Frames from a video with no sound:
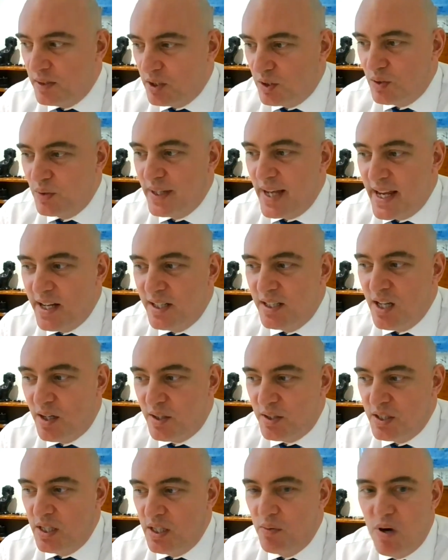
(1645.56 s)
you just got to get your
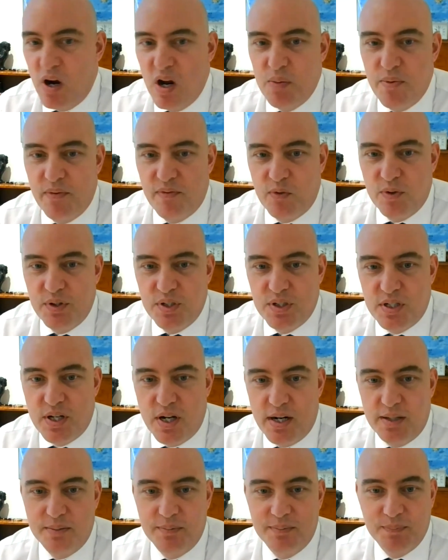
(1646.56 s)
ducks in a row before you
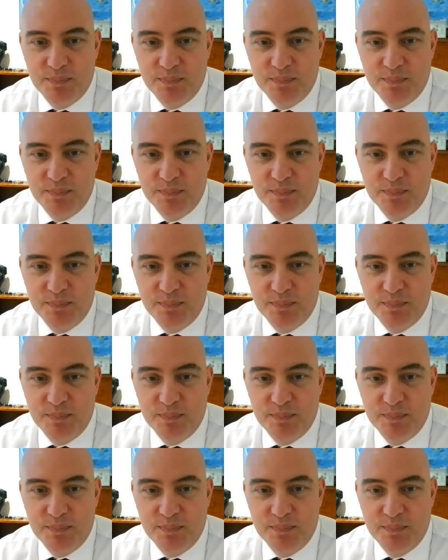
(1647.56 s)
start.